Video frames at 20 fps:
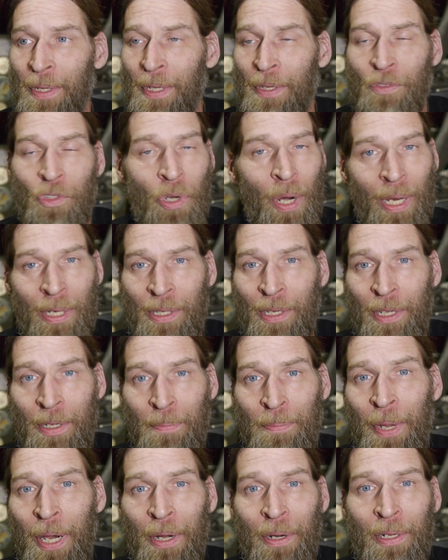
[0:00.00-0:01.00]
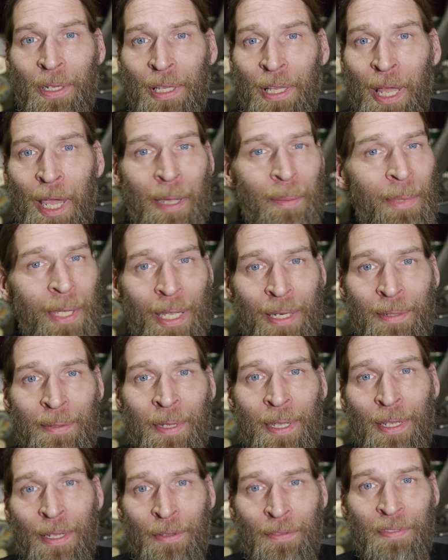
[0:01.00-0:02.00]
tried to compare climate,
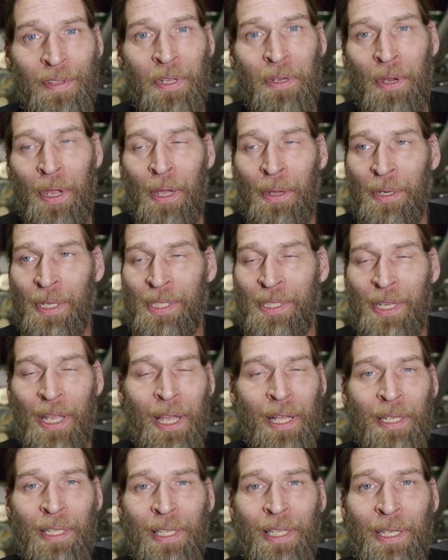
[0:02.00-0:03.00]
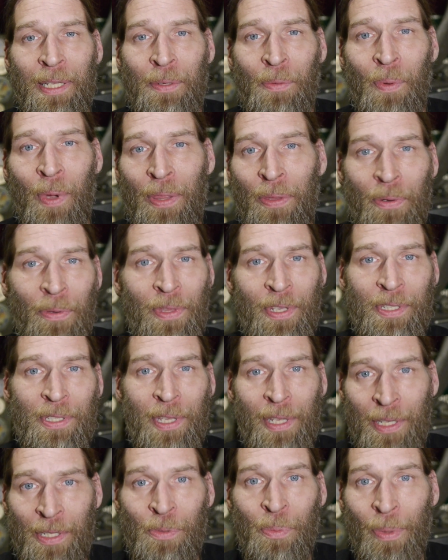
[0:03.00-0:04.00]
figure out exactly whether this
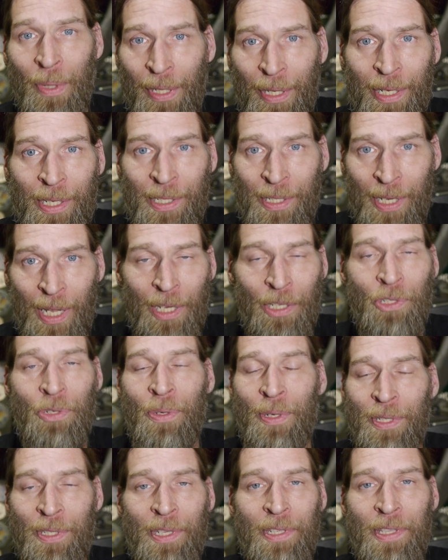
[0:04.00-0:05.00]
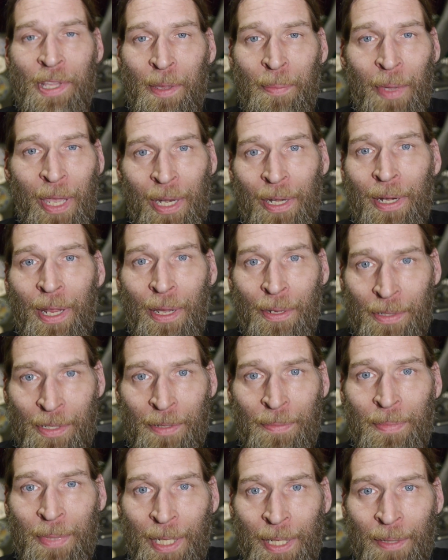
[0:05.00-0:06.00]
thing is really as dangerous as they made it out
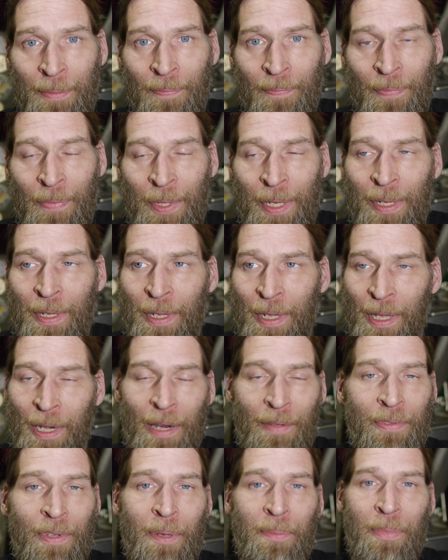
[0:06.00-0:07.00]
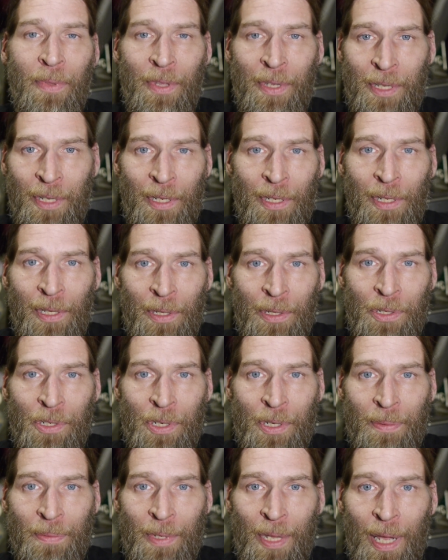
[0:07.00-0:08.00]
to be. And I've come to the
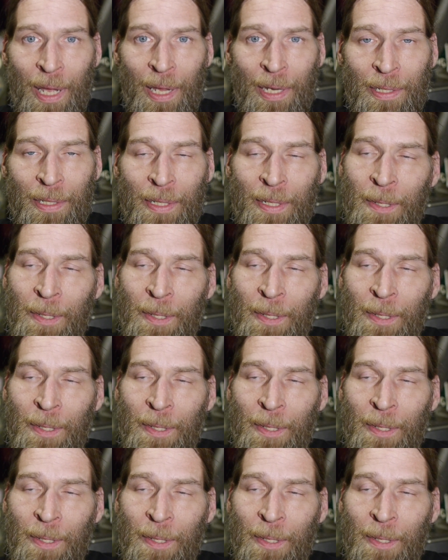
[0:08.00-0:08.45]
conclusion that